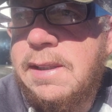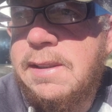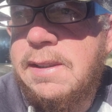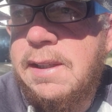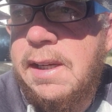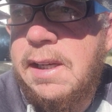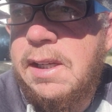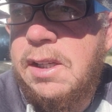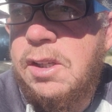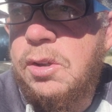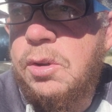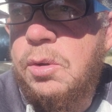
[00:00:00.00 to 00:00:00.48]
can
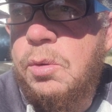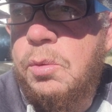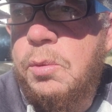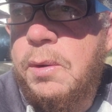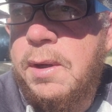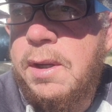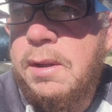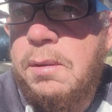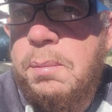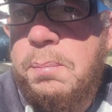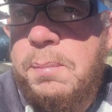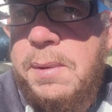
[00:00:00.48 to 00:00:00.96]
take you
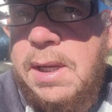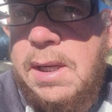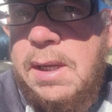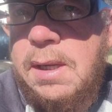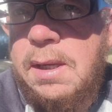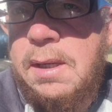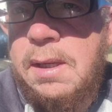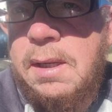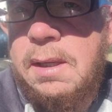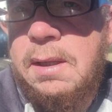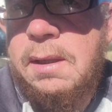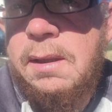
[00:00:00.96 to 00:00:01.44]
with
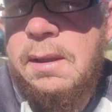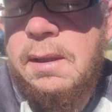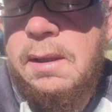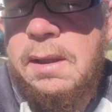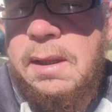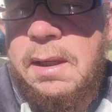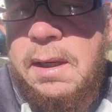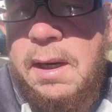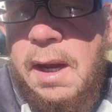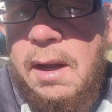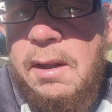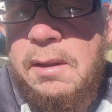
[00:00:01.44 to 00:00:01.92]
me
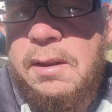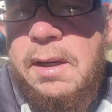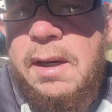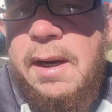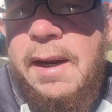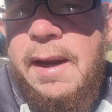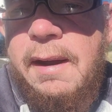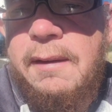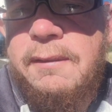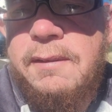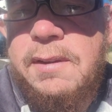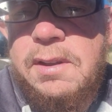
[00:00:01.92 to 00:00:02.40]
now that
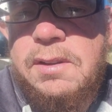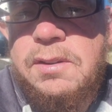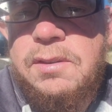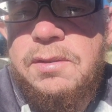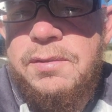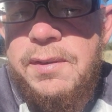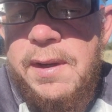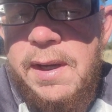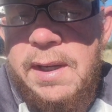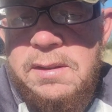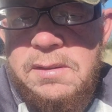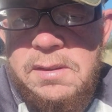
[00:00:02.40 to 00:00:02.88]
I have this
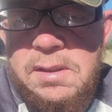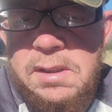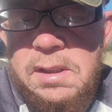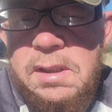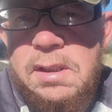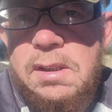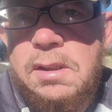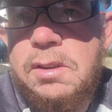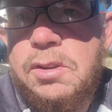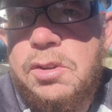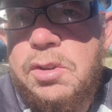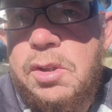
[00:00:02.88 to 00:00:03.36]
fancy
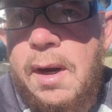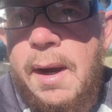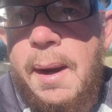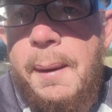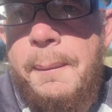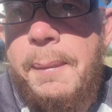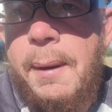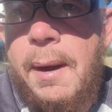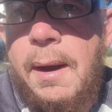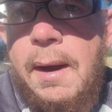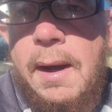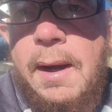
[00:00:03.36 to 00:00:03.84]
little
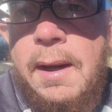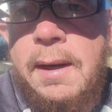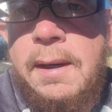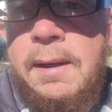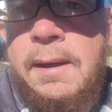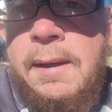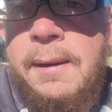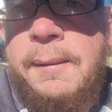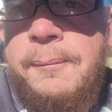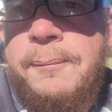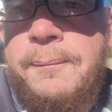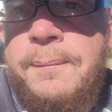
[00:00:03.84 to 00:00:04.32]
tripod
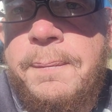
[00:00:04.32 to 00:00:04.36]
